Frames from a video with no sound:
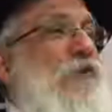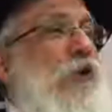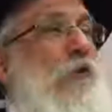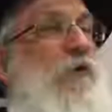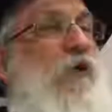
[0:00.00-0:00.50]

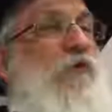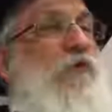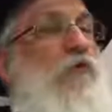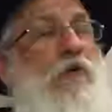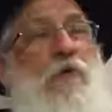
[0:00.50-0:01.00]
Torah
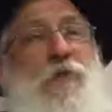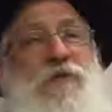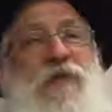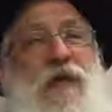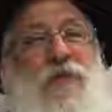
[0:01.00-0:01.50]
doesn't talk
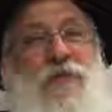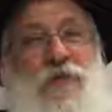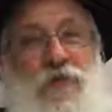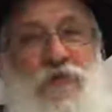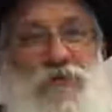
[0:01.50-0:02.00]
about
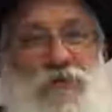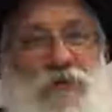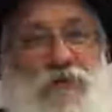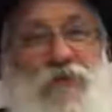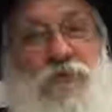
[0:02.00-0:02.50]
dinosaurs.
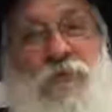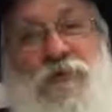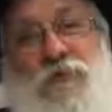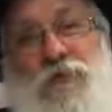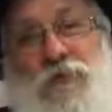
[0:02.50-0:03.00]
That doesn't
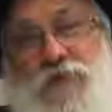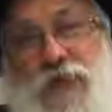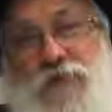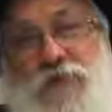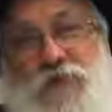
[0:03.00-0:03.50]
mean there were no
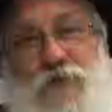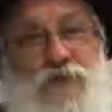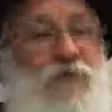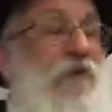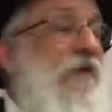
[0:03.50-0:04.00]

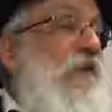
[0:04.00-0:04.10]
dinosaurs.